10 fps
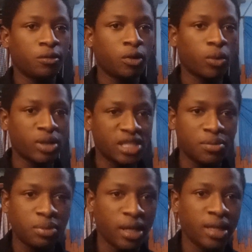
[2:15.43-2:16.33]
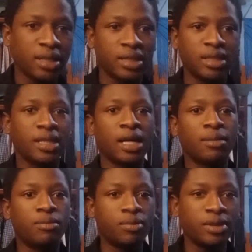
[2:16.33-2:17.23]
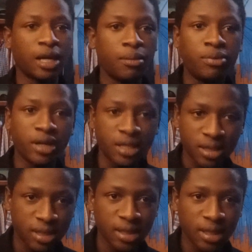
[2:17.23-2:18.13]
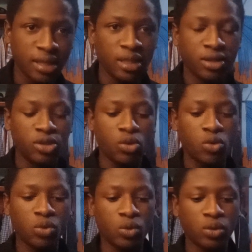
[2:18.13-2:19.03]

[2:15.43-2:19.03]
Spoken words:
currency pair, there are breaks. So